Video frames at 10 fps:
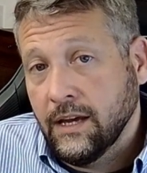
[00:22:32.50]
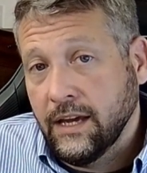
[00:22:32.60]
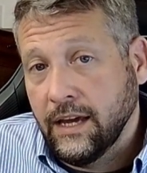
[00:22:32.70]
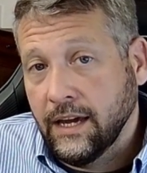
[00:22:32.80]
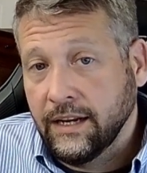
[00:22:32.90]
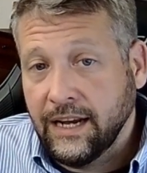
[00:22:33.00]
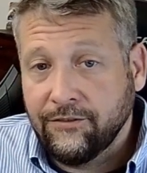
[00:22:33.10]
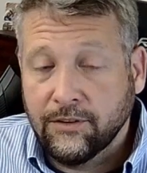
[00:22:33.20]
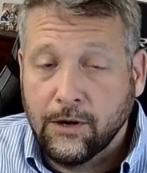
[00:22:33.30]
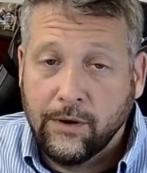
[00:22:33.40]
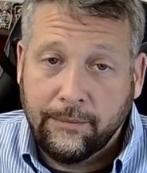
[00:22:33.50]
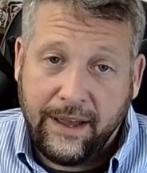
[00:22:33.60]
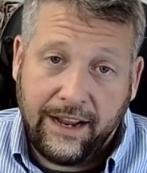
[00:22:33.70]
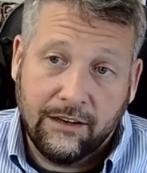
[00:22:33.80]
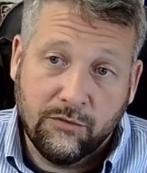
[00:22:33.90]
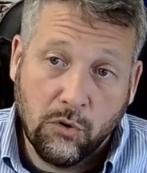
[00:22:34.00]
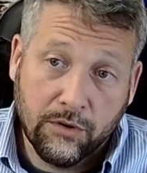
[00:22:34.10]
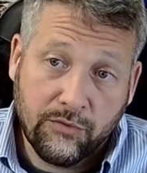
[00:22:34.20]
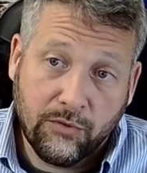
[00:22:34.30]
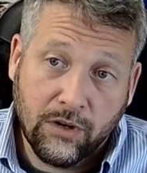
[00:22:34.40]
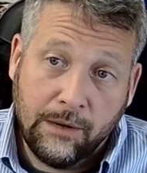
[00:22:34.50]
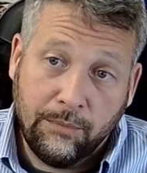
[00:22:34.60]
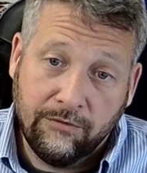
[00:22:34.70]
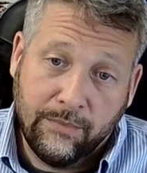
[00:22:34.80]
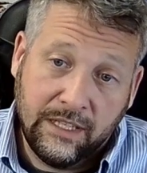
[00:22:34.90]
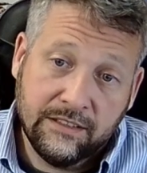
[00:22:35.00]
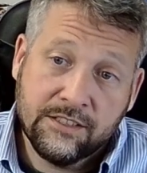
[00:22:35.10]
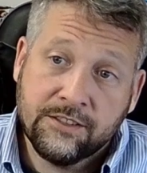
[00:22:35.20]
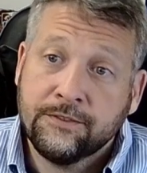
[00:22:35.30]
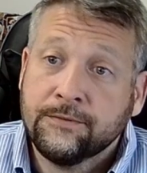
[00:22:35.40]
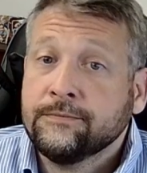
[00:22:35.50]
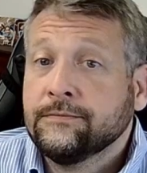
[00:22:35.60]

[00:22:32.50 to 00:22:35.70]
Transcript: And after going back and forth for a couple of months,